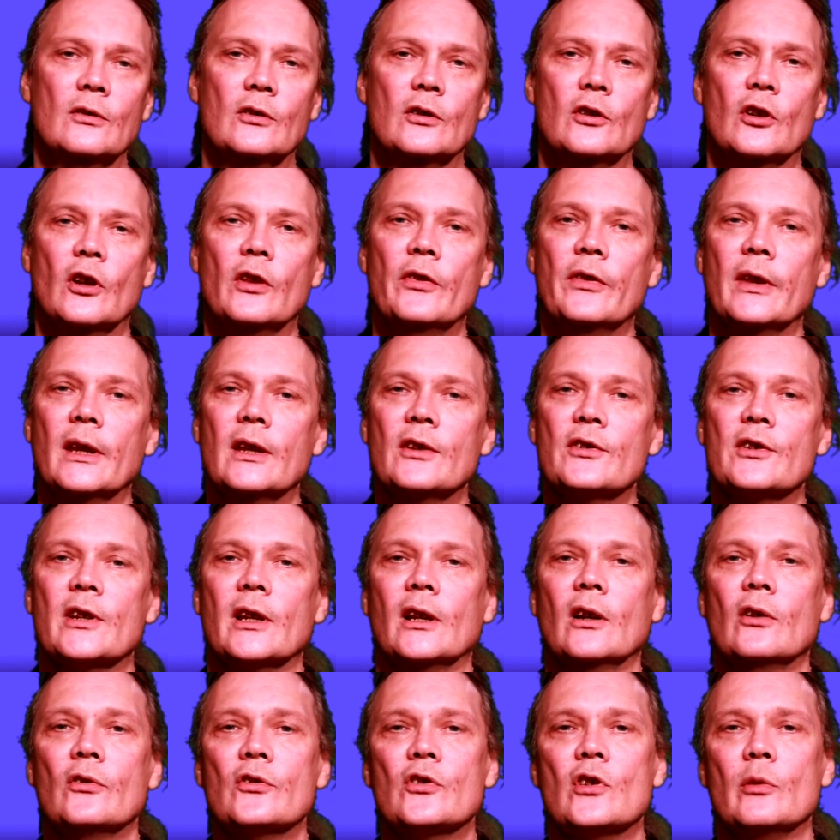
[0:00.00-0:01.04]
good things
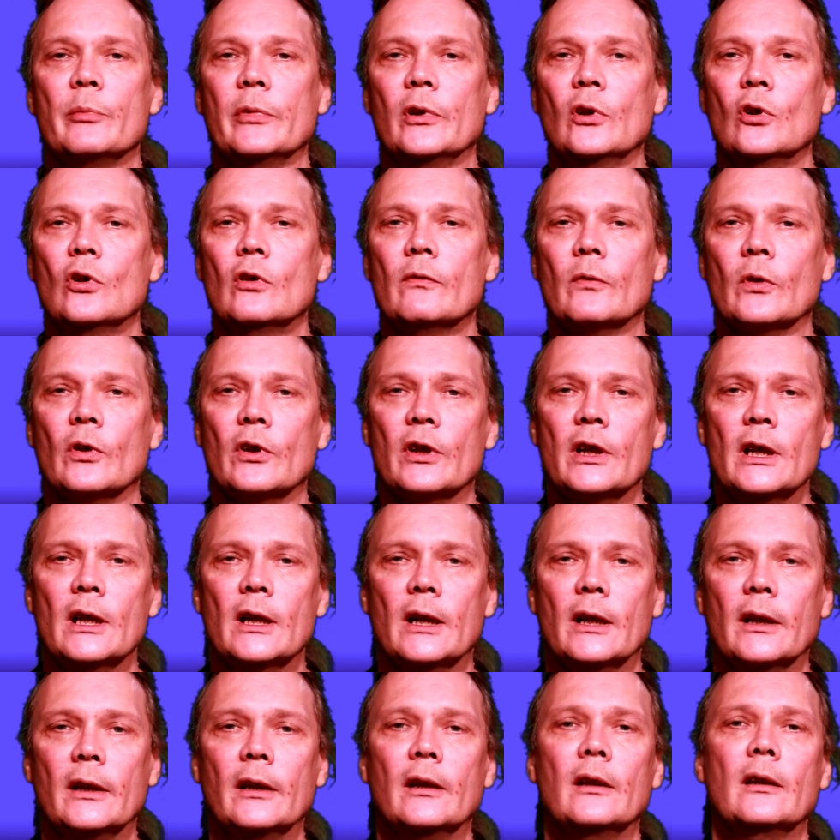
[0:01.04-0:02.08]
can also be
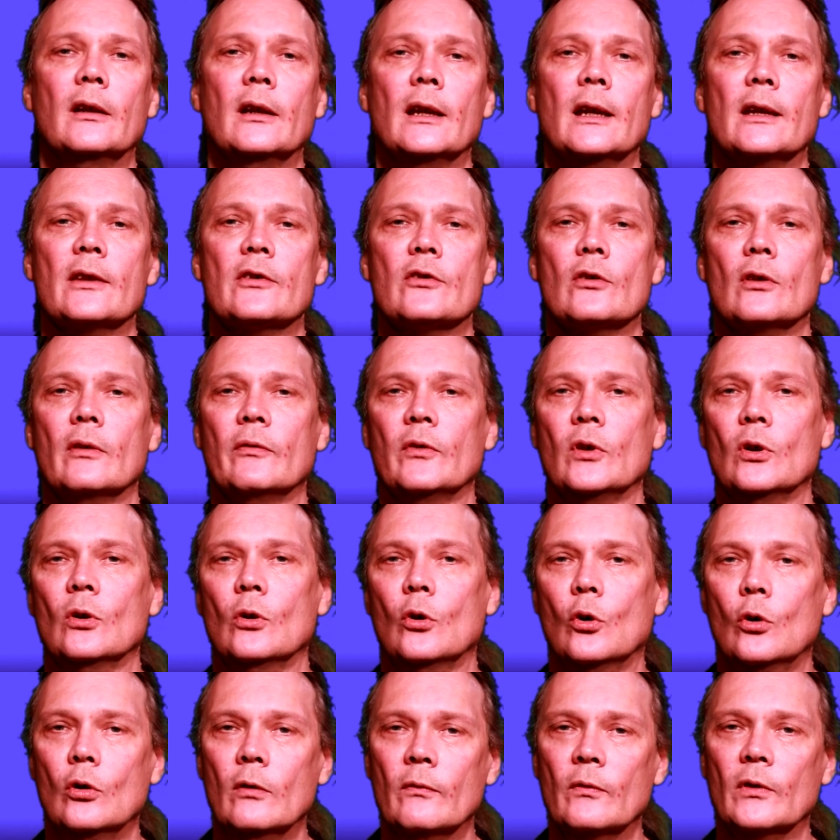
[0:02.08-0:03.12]
overdone. And so if
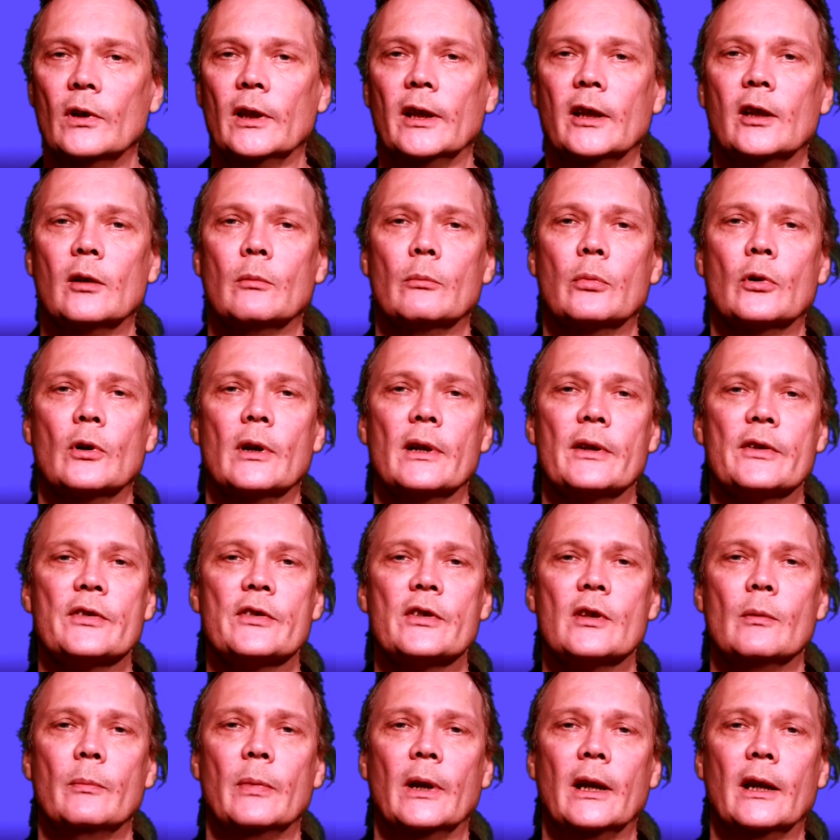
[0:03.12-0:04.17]
you overly compress
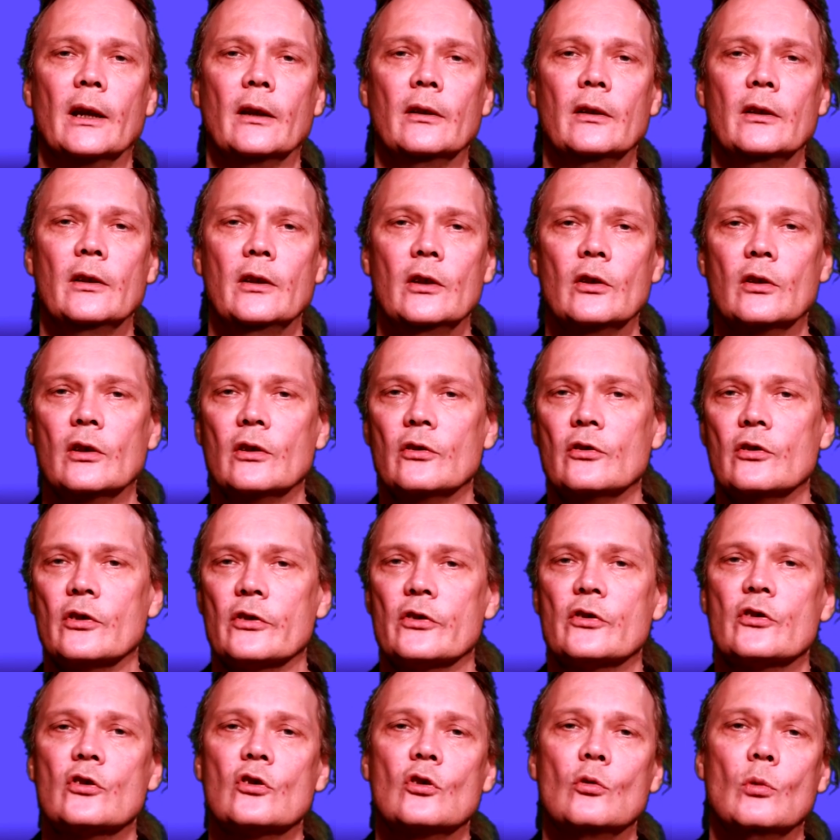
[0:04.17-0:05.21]
the band, you can
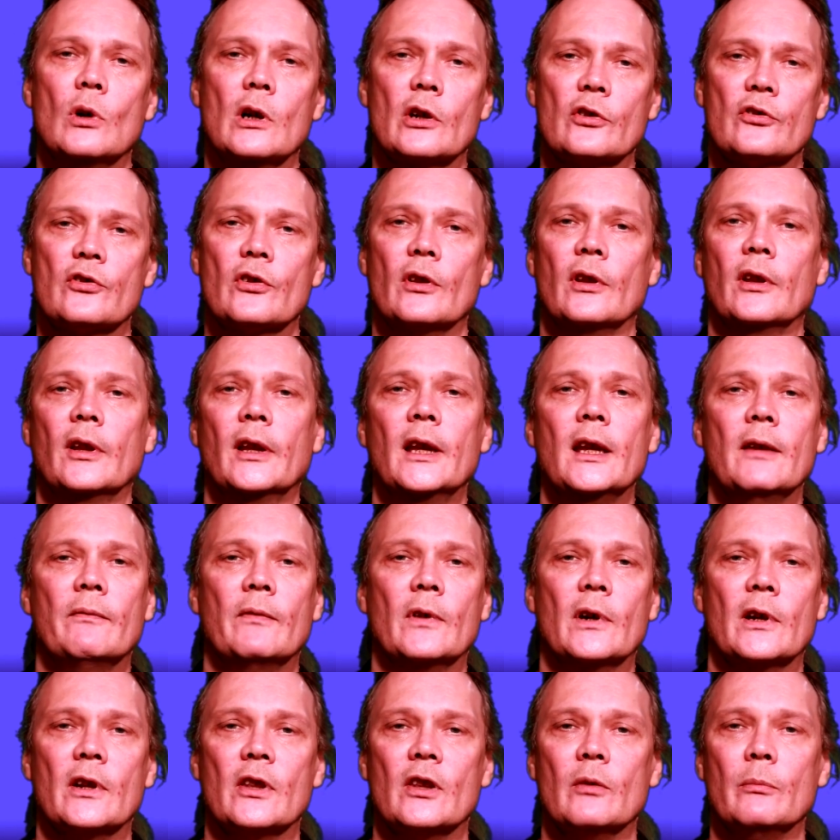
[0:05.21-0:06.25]
just squash the
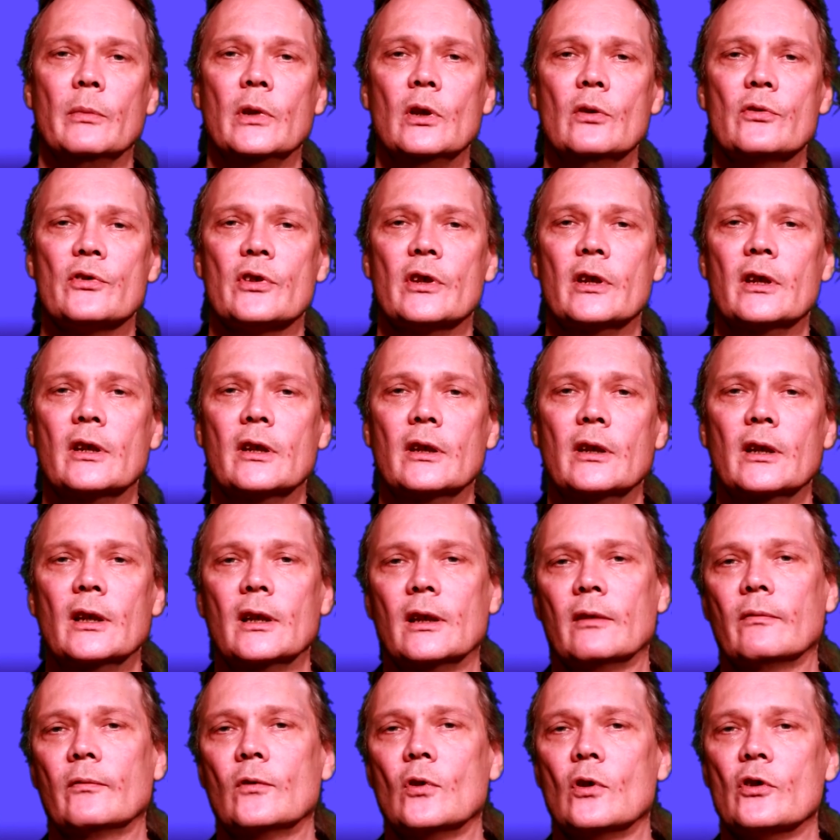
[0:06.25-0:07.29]
life out of the music.
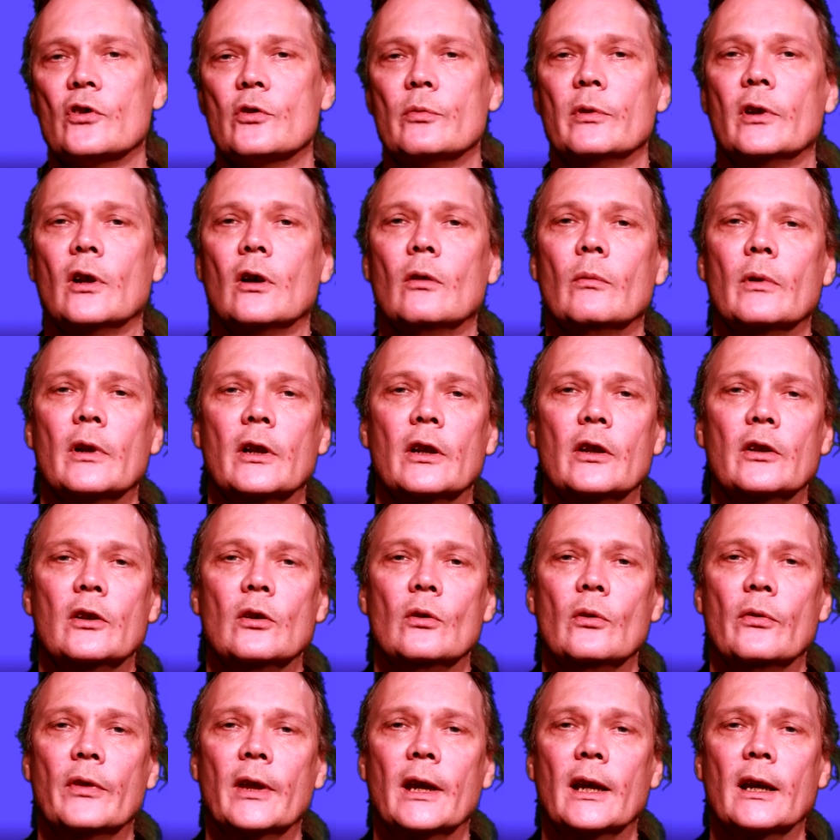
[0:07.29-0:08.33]
And of course, we don't want to
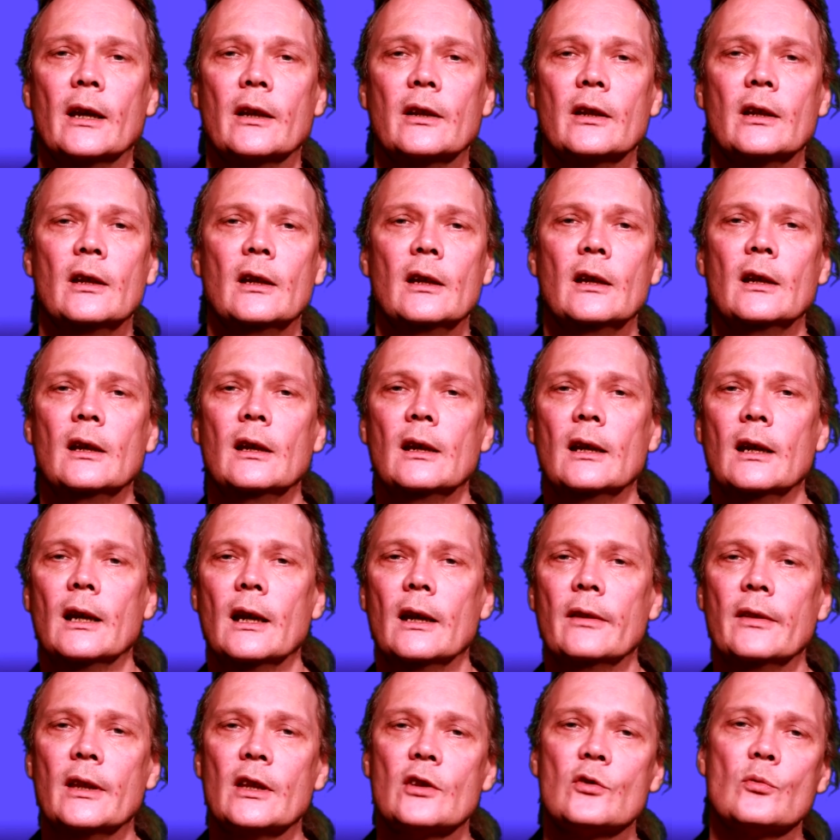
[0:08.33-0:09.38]
do that.
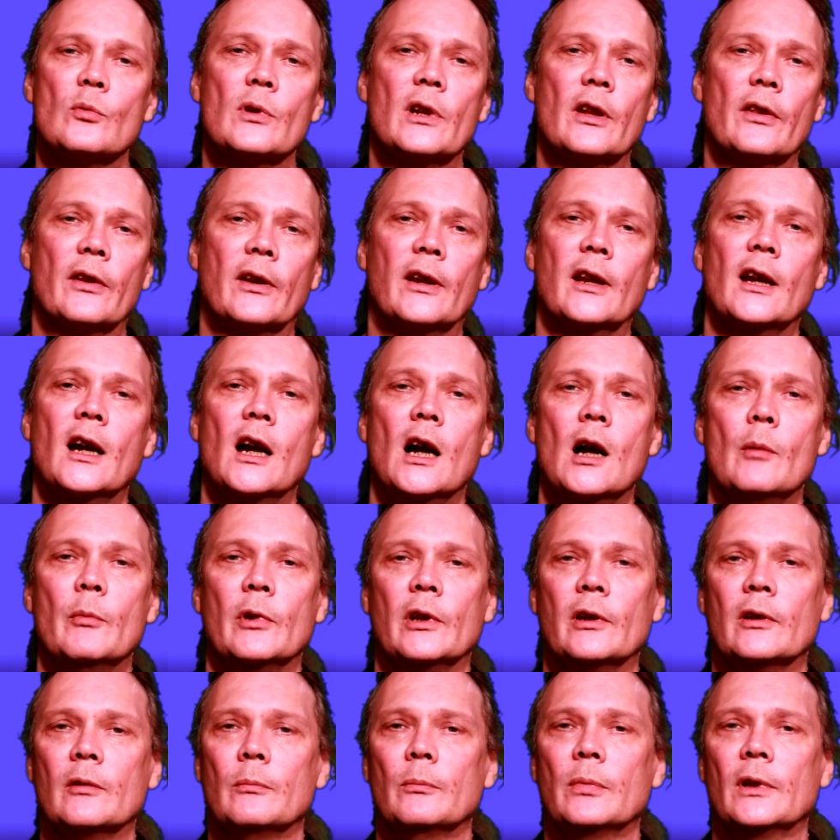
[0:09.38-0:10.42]
And that's one of the
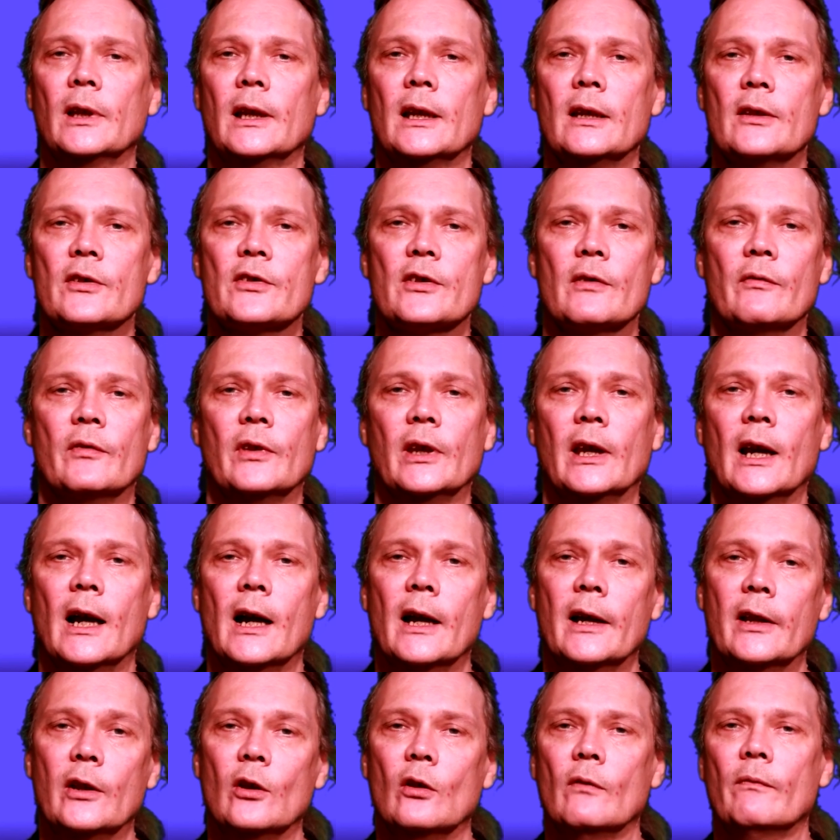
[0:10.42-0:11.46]
common complaints of the
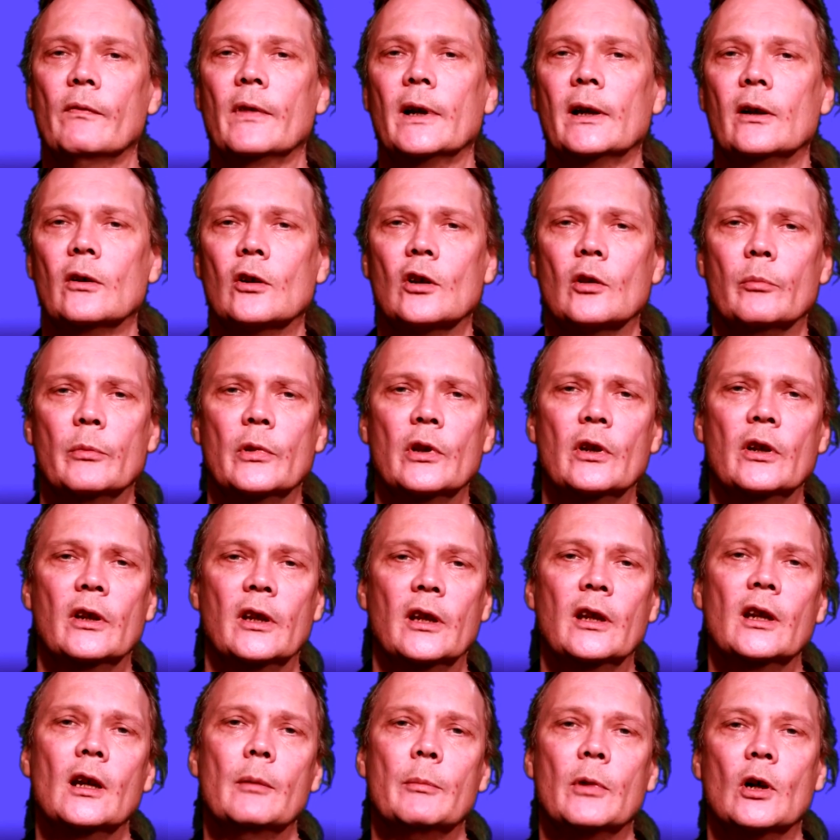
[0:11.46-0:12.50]
audiophile
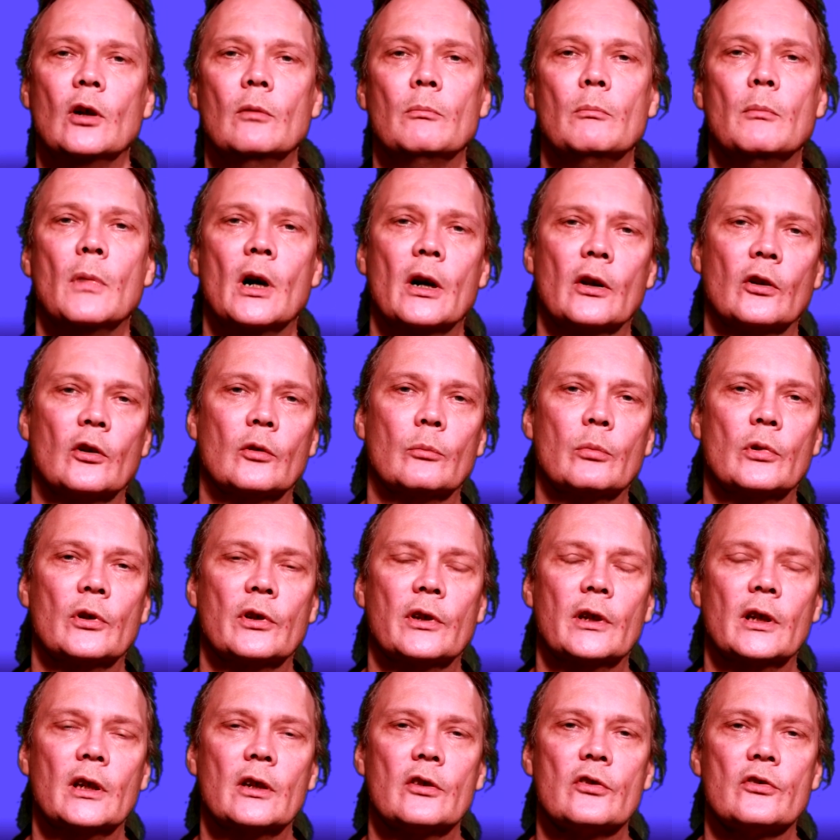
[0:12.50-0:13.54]
community about modern
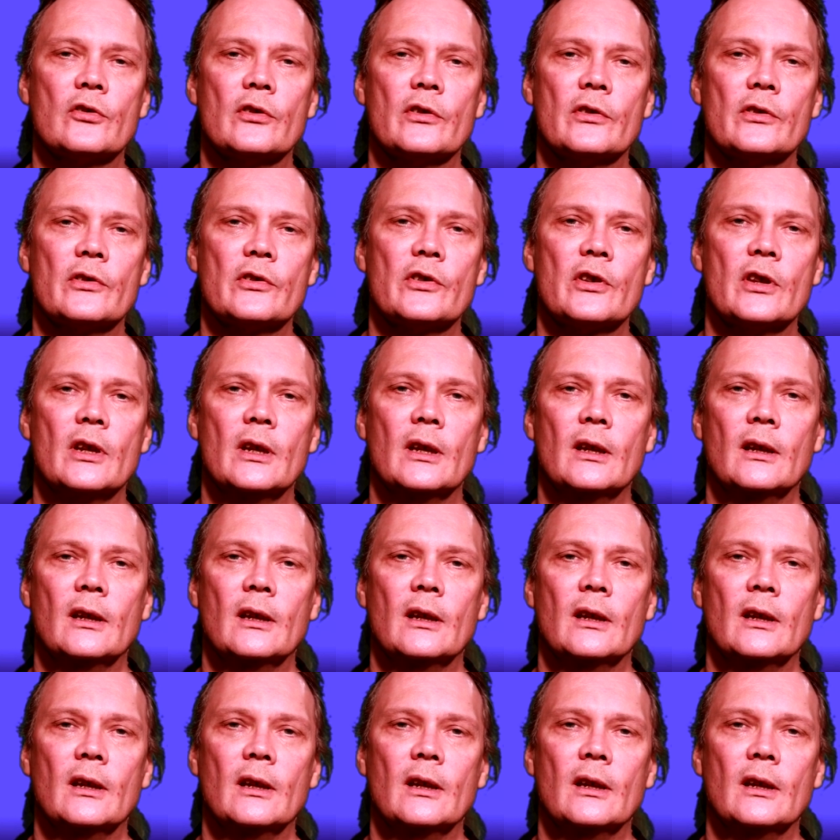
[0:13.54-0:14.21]
productions